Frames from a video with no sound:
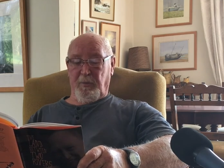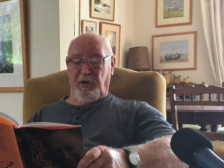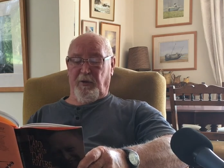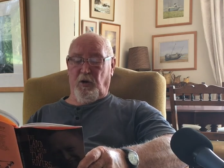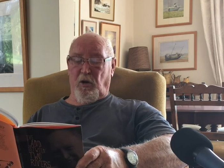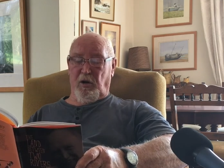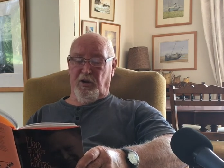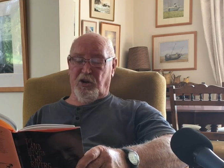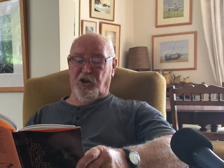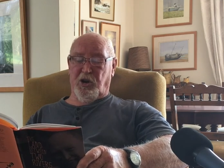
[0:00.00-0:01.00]
But of all
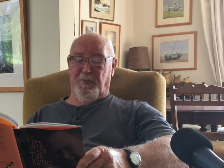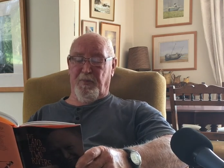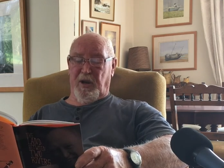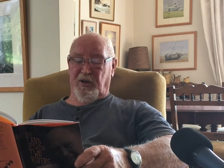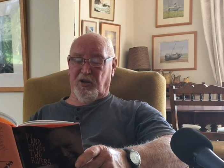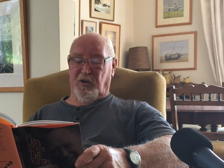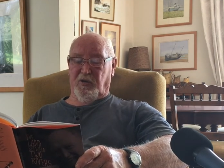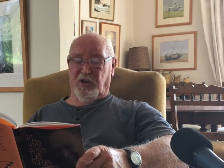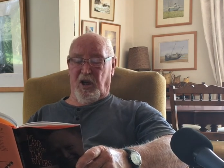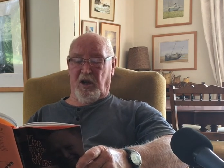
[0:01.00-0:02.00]
of the shipmates
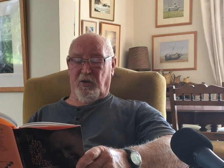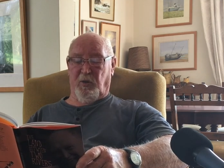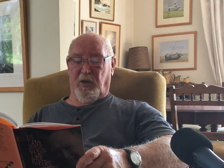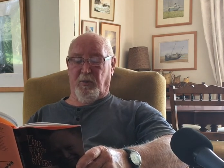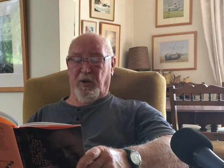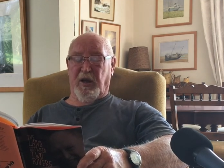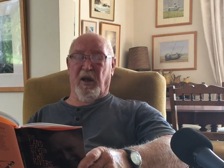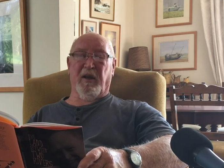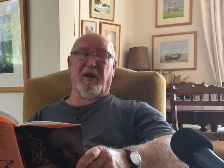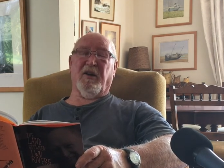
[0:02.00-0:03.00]
who sailed with me,
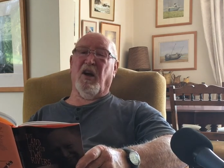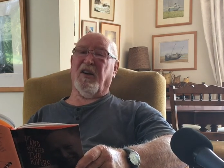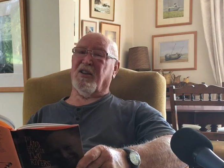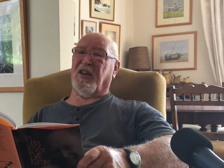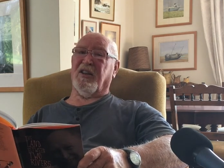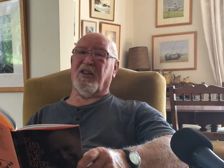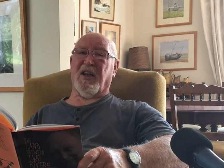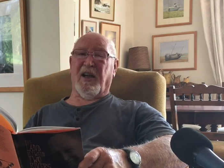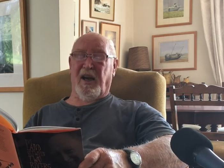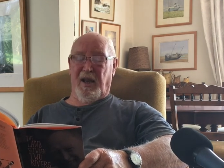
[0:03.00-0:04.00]
I can honestly
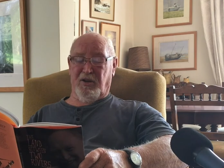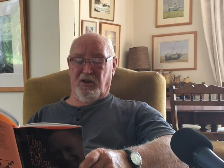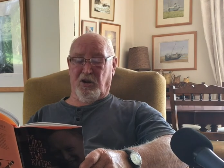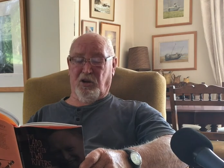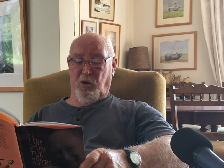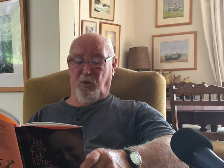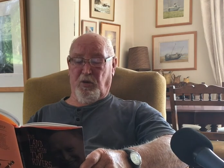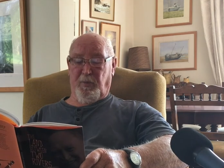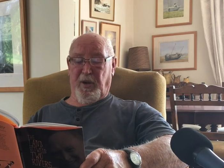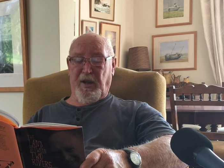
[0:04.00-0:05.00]
say, lads, that you were
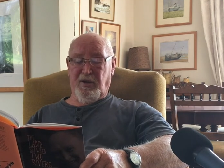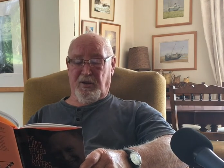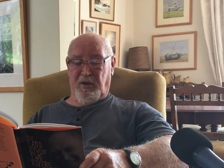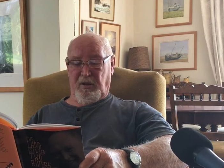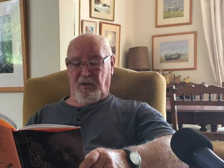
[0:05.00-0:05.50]
the best.